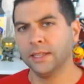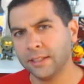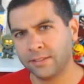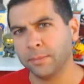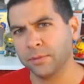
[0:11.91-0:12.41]

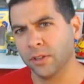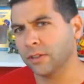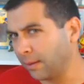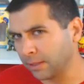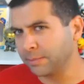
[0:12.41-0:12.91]
In this
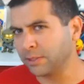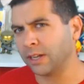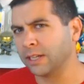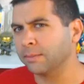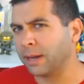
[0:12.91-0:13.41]
episode, I'm going to
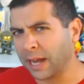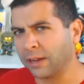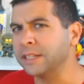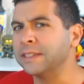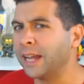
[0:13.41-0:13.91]
be talking
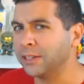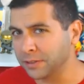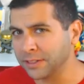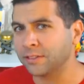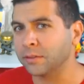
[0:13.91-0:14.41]
about how
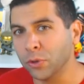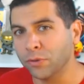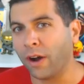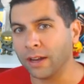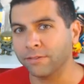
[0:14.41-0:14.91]
Nintendo needs to
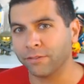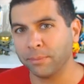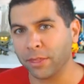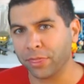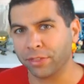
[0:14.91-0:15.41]
move on
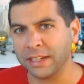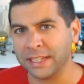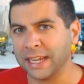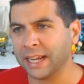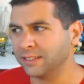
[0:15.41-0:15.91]
from the
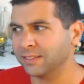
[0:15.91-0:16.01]
three D